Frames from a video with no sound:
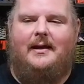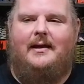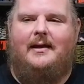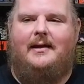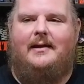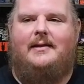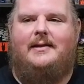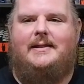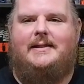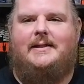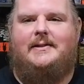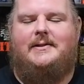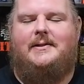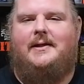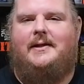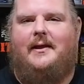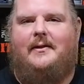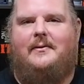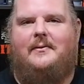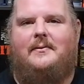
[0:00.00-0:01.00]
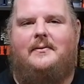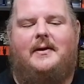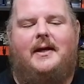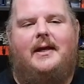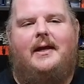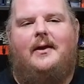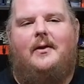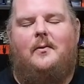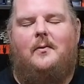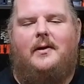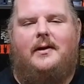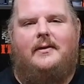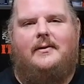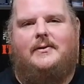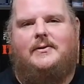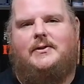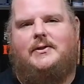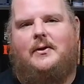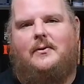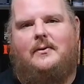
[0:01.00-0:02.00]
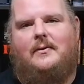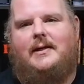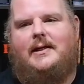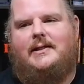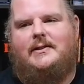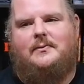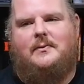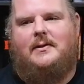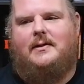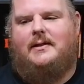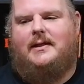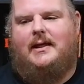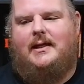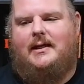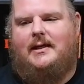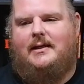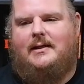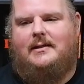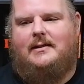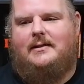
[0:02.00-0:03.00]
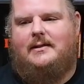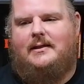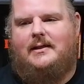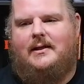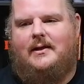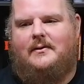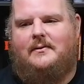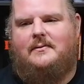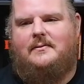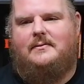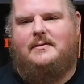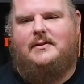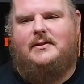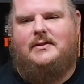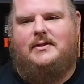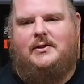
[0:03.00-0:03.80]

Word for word: This is another one of those stories where King, you know,